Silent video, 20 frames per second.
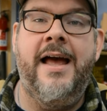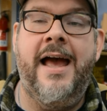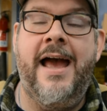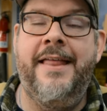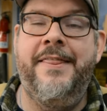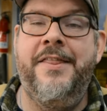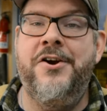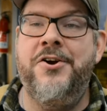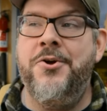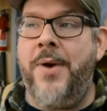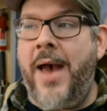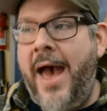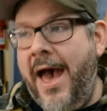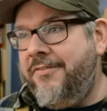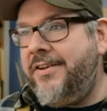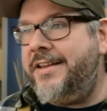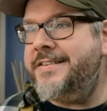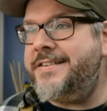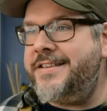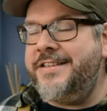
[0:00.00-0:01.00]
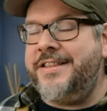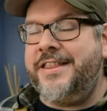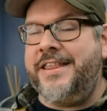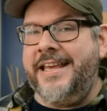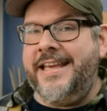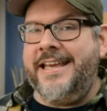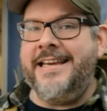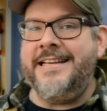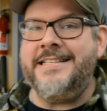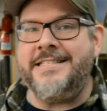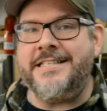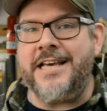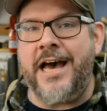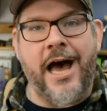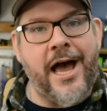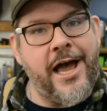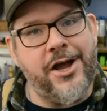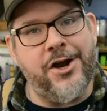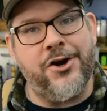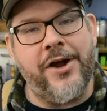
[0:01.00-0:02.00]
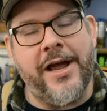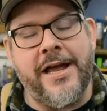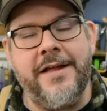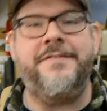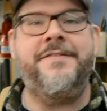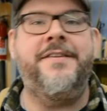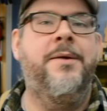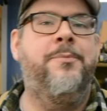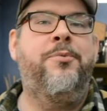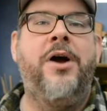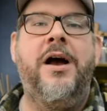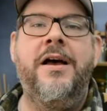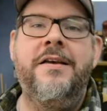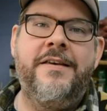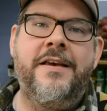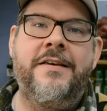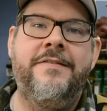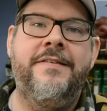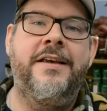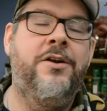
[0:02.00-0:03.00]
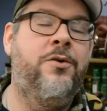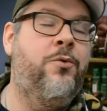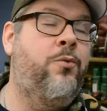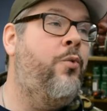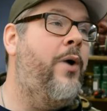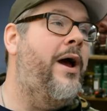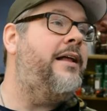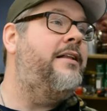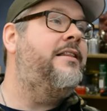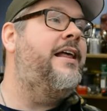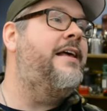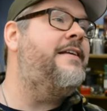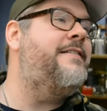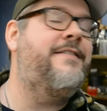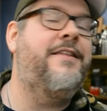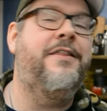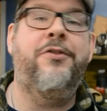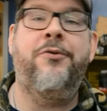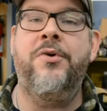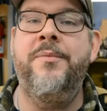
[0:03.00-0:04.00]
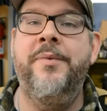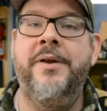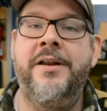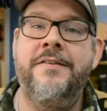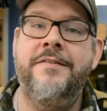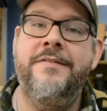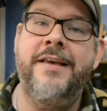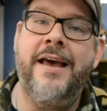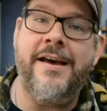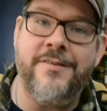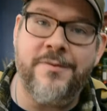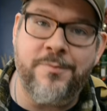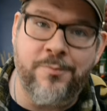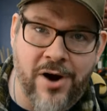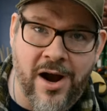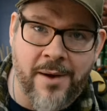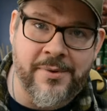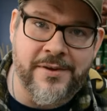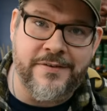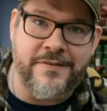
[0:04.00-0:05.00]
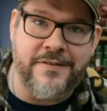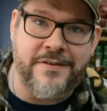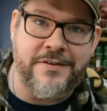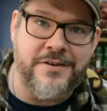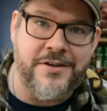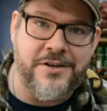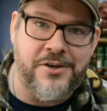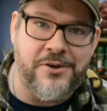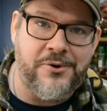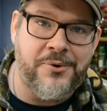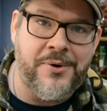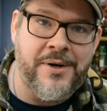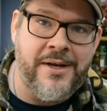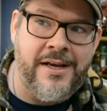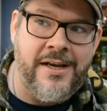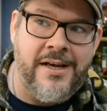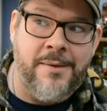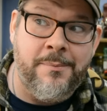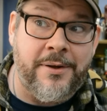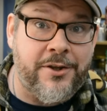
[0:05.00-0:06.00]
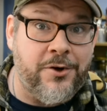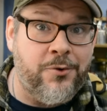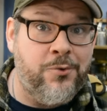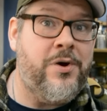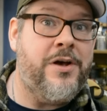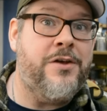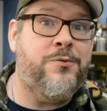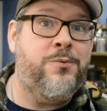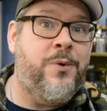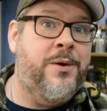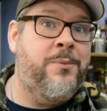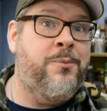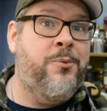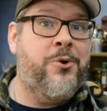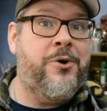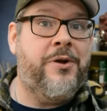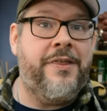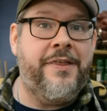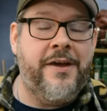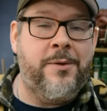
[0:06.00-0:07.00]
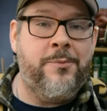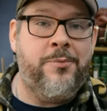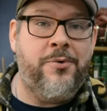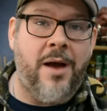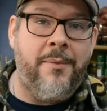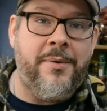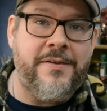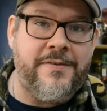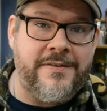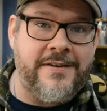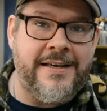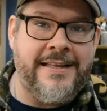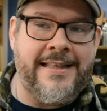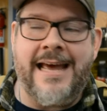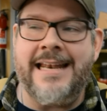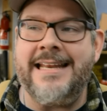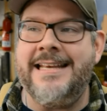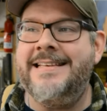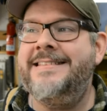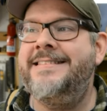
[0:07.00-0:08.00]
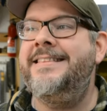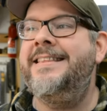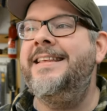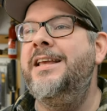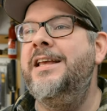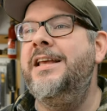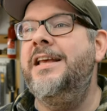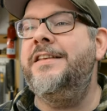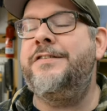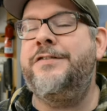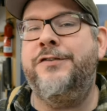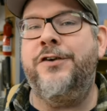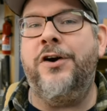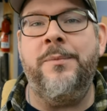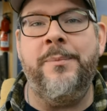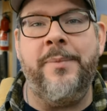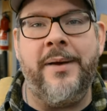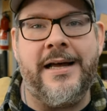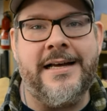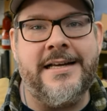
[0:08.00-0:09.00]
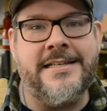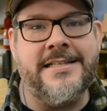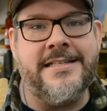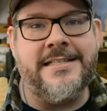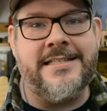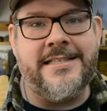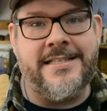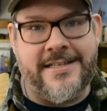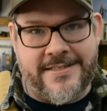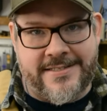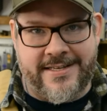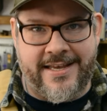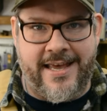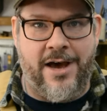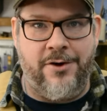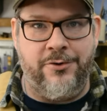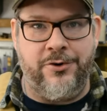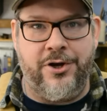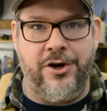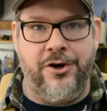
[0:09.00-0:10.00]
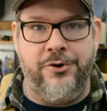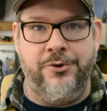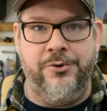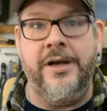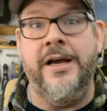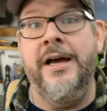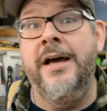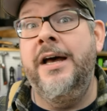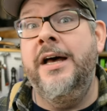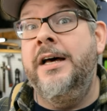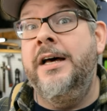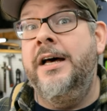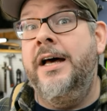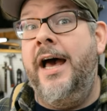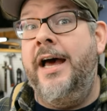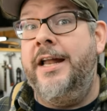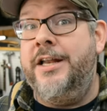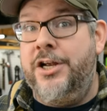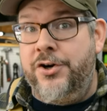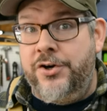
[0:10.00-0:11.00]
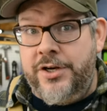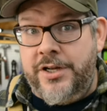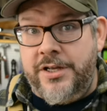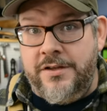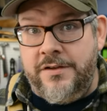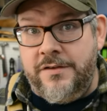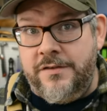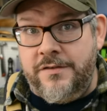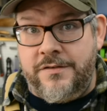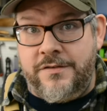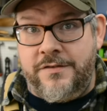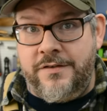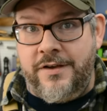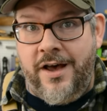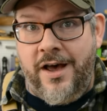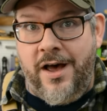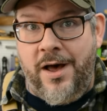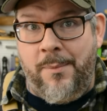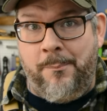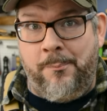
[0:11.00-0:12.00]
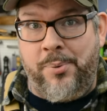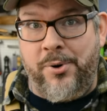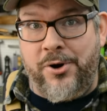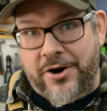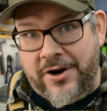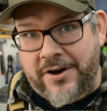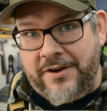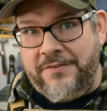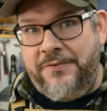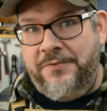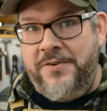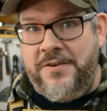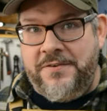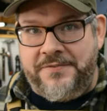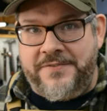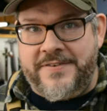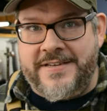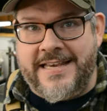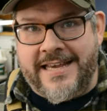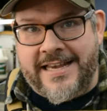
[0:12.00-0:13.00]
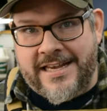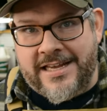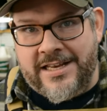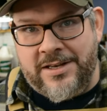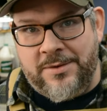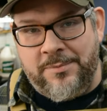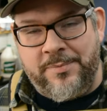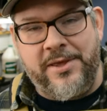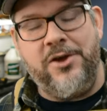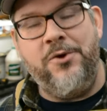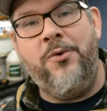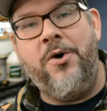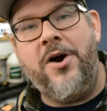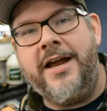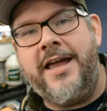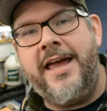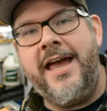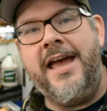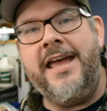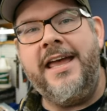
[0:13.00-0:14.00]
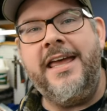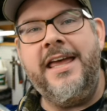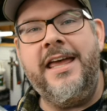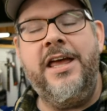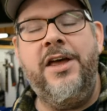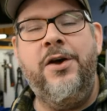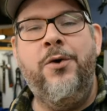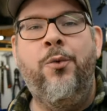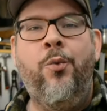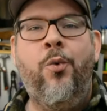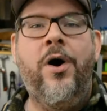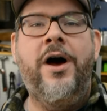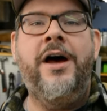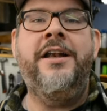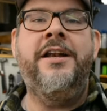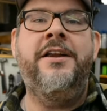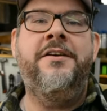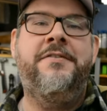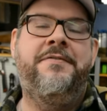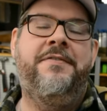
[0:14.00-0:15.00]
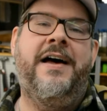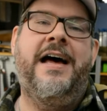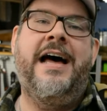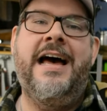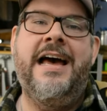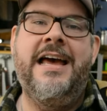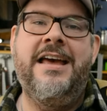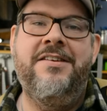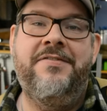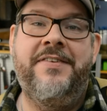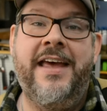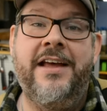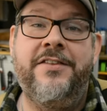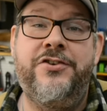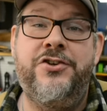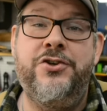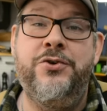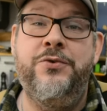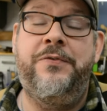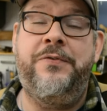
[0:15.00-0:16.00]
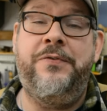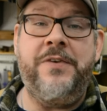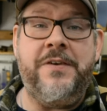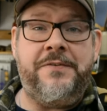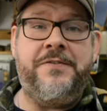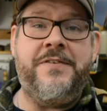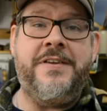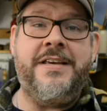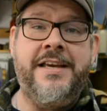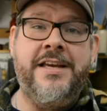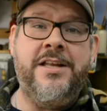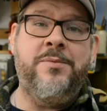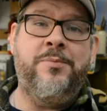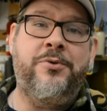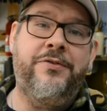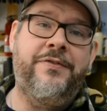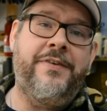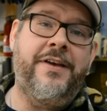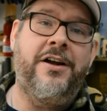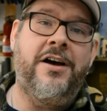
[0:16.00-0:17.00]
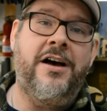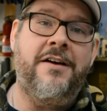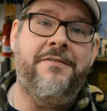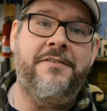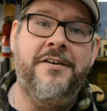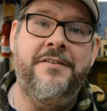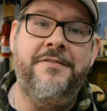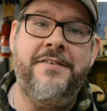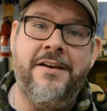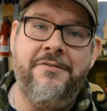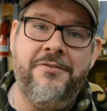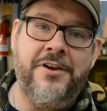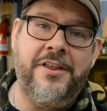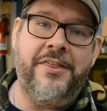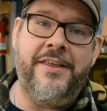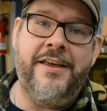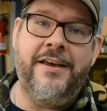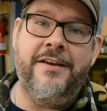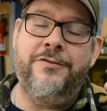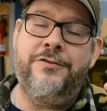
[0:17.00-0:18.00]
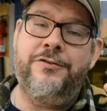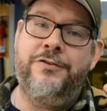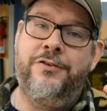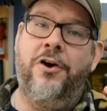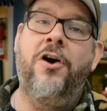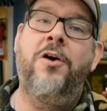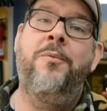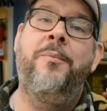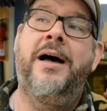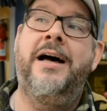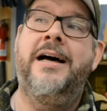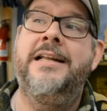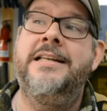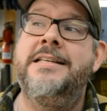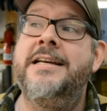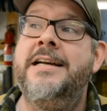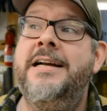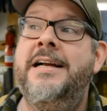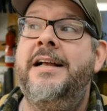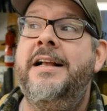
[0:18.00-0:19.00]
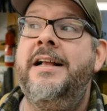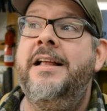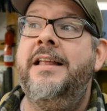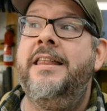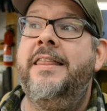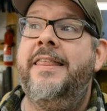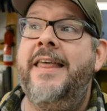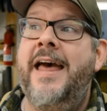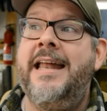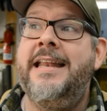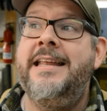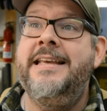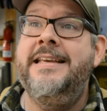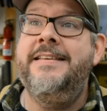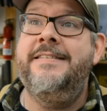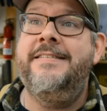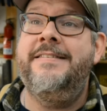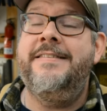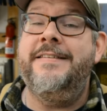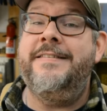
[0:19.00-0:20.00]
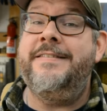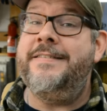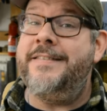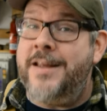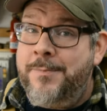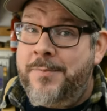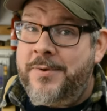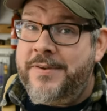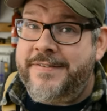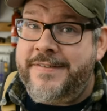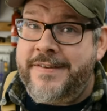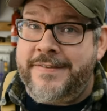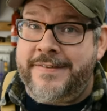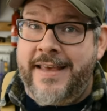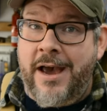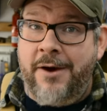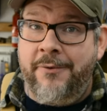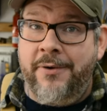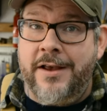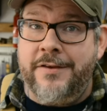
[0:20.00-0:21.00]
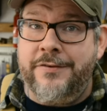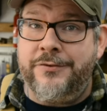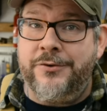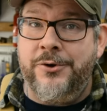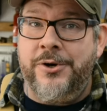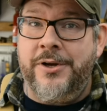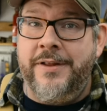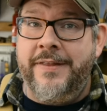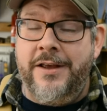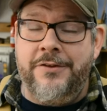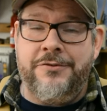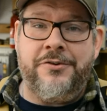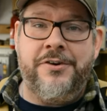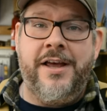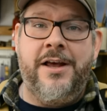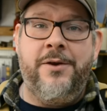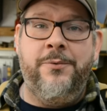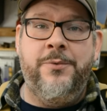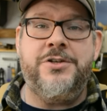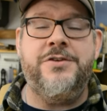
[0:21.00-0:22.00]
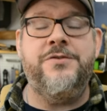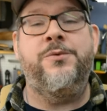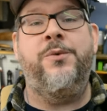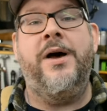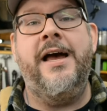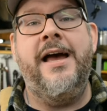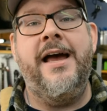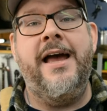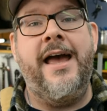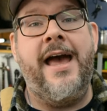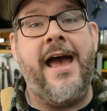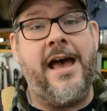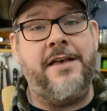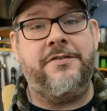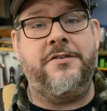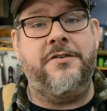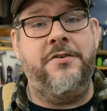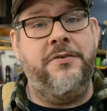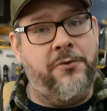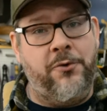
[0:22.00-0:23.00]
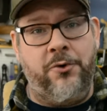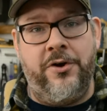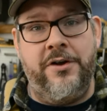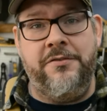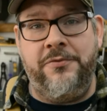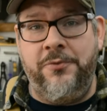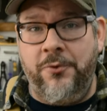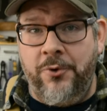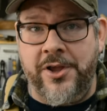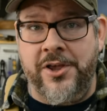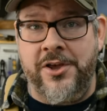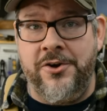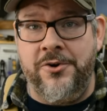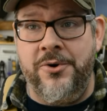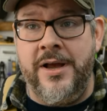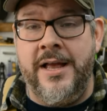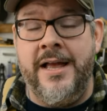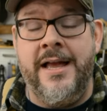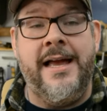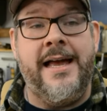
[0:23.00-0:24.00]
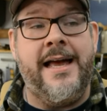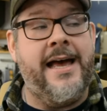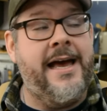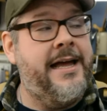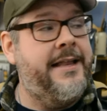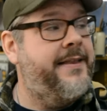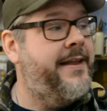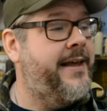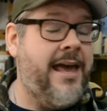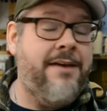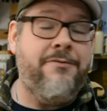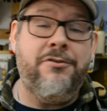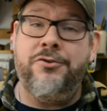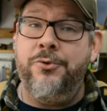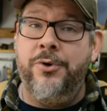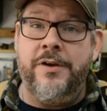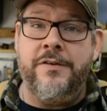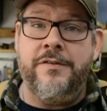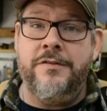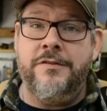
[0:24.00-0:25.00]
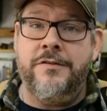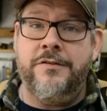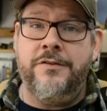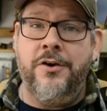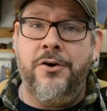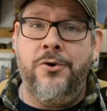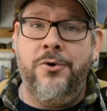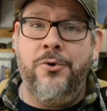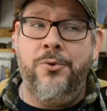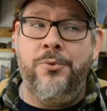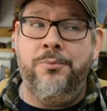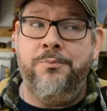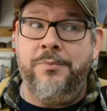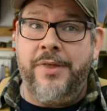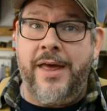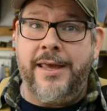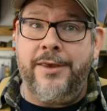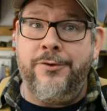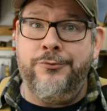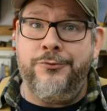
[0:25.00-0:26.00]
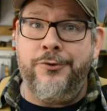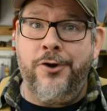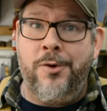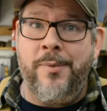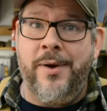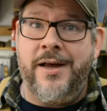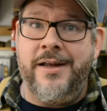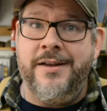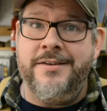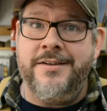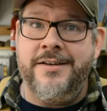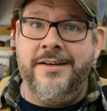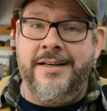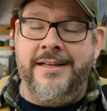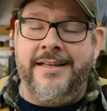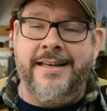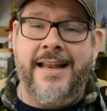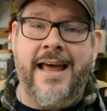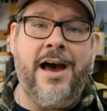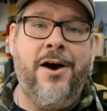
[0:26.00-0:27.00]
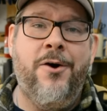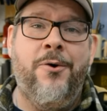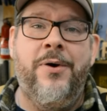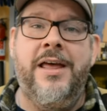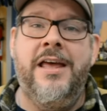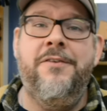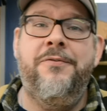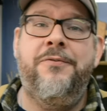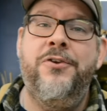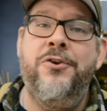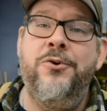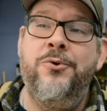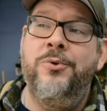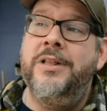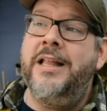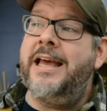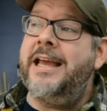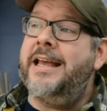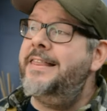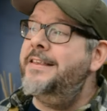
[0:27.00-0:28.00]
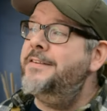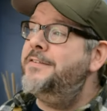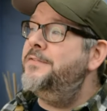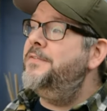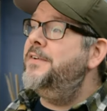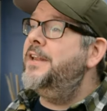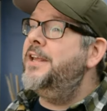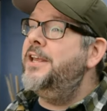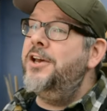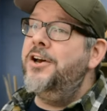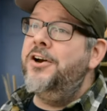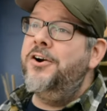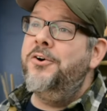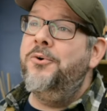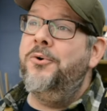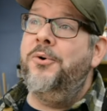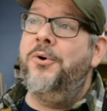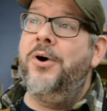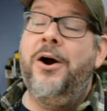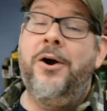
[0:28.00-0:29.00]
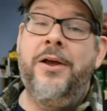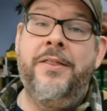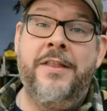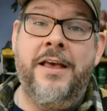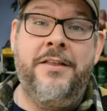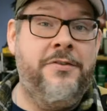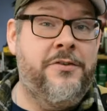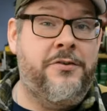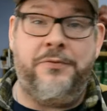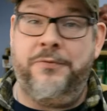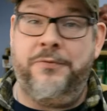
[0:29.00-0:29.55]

And there you have it, the entire 8-step process in well less than 3 minutes as promised to you. But there was one more thing promised, and that is the Starbond discount code. And here it is. BURKE15, BURKE15, gets you 15% off of everything Starbond. That is the steepest discount I saw on the internet, which is why I asked for it for you, and they gave it to us. So thank you, Starbond. Now, if you like this video and this